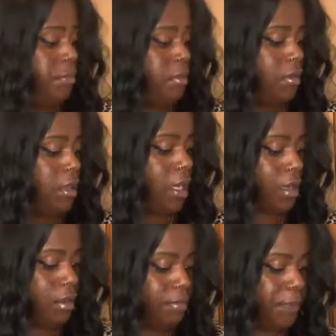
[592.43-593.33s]
yeah,
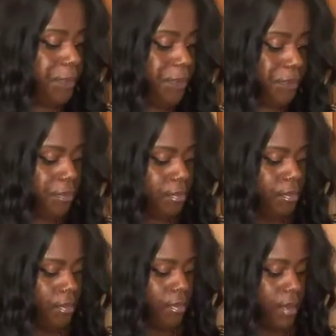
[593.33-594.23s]

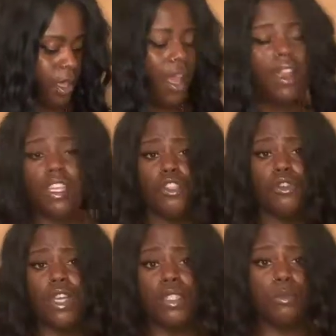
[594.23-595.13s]
I could show you
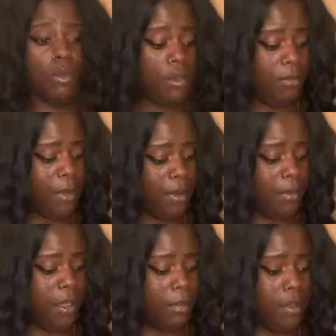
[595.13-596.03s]
guys more. My mom
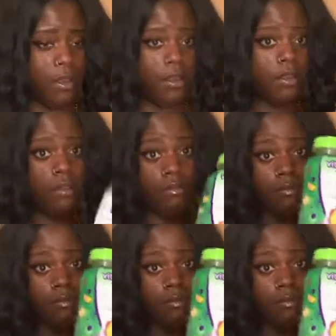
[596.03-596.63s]
gave me this.